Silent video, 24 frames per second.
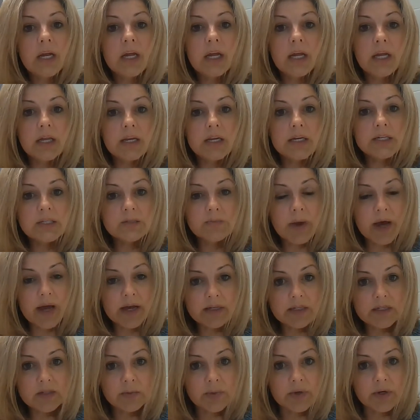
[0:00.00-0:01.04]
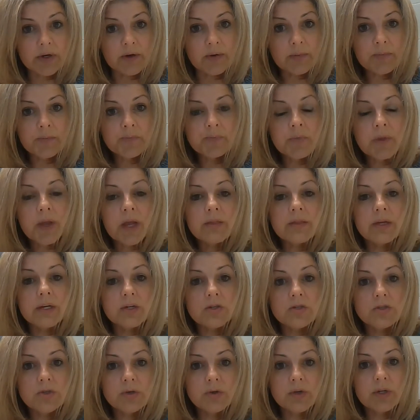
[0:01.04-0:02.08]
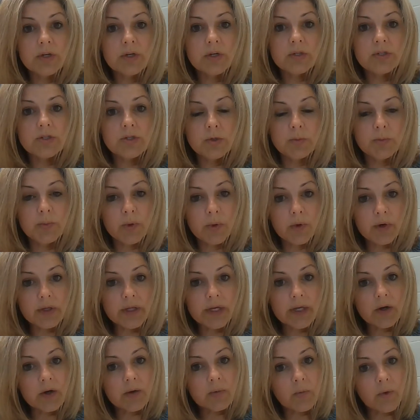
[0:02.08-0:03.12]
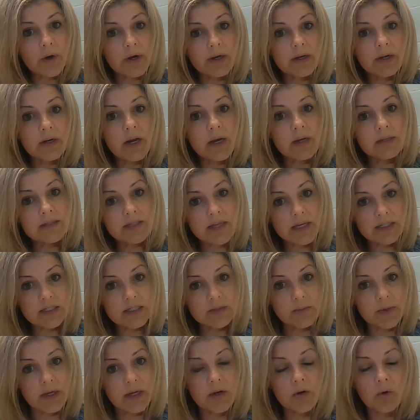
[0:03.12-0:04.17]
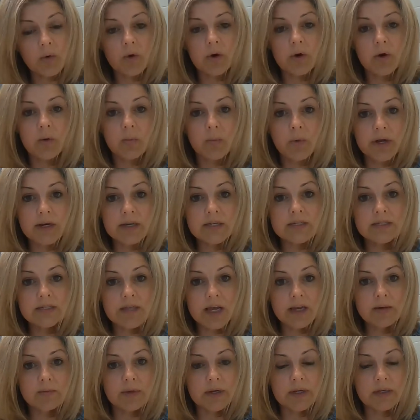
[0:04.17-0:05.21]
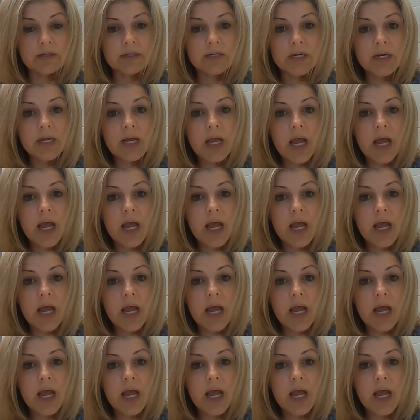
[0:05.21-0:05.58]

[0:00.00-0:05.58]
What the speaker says: It is possible that a student could do poorly on one assessment or on one assignment,